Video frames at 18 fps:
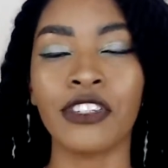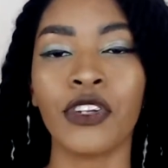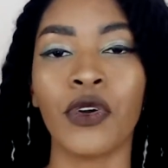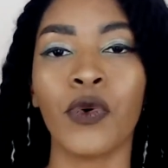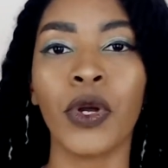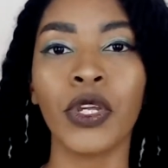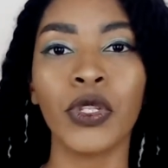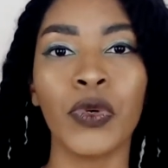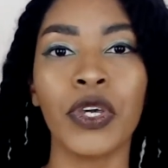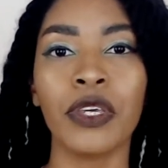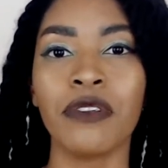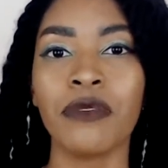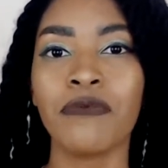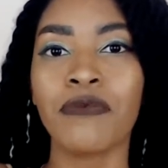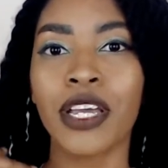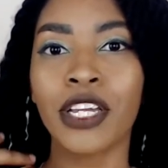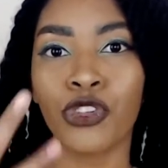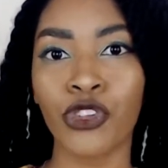Now, what do I mean
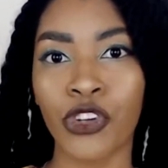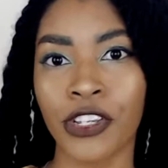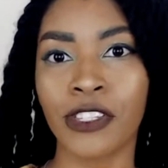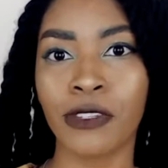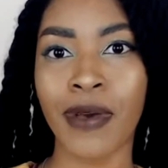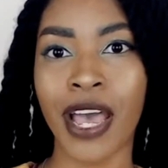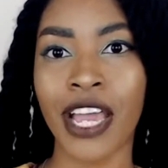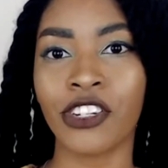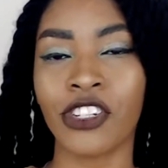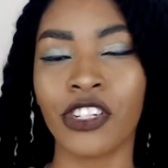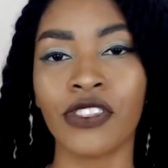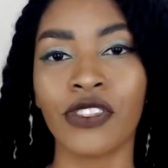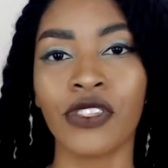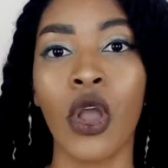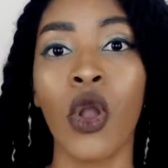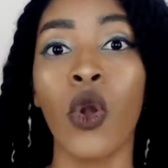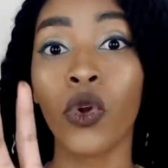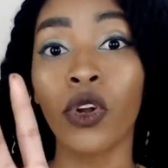by trust badges
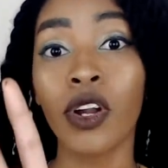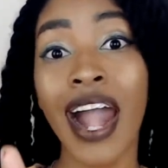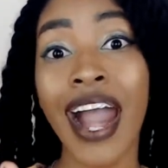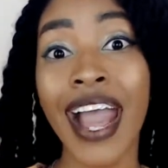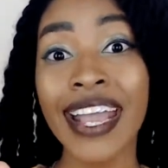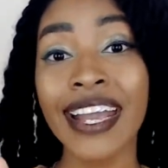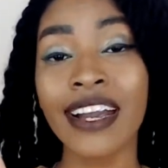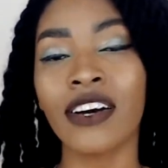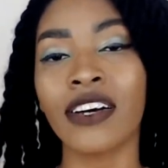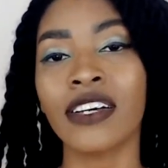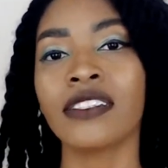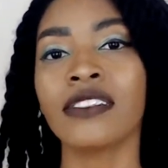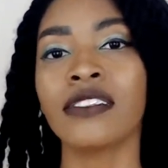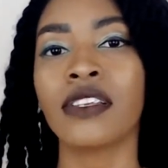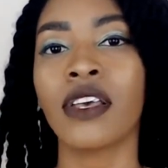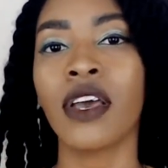or icons?